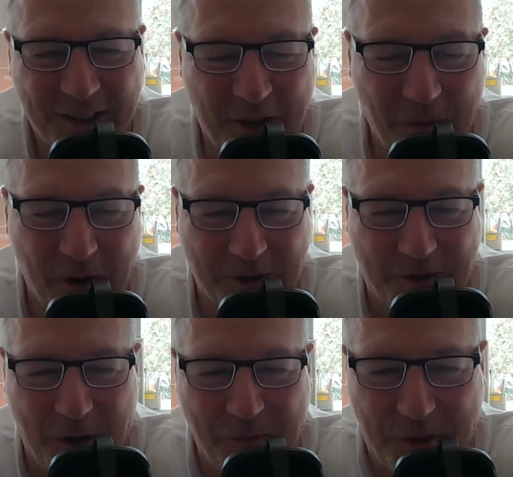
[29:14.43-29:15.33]
Come on,
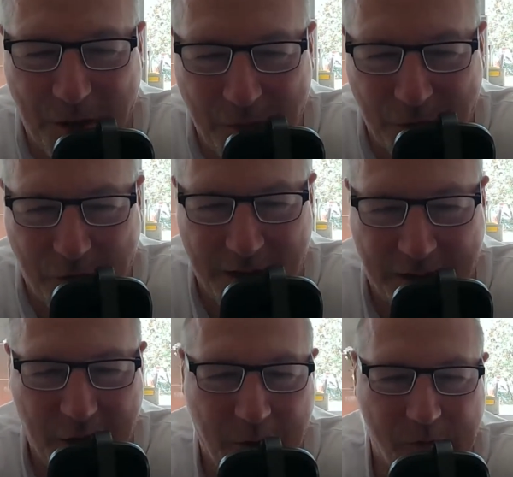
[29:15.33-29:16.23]
Tom. Come on,
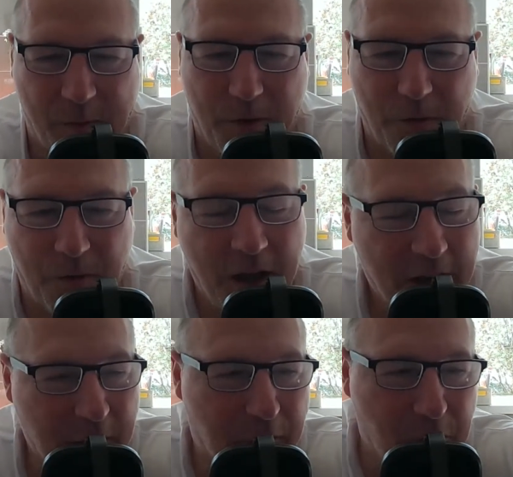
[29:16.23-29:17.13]
Craig. Come on, Robert.
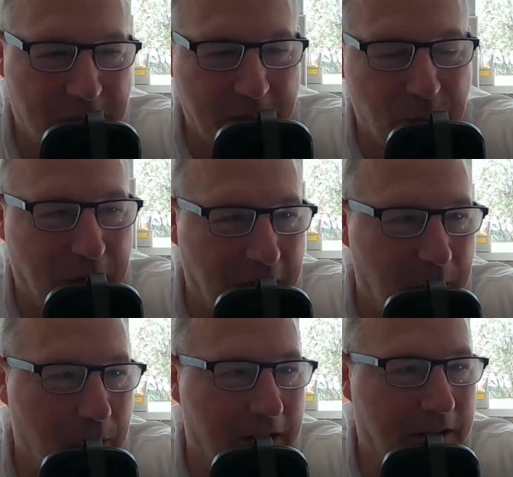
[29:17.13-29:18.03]
You've all said we're going
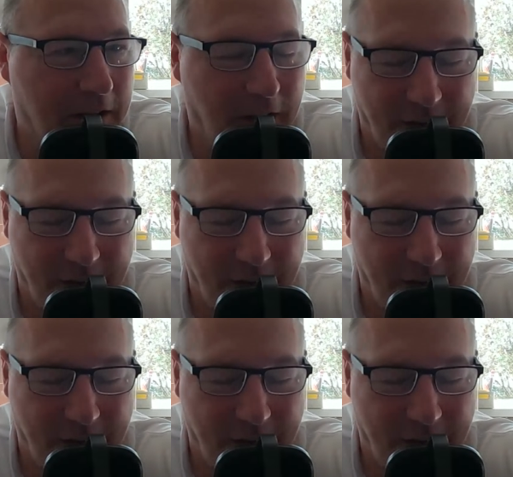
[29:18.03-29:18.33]
to win, and I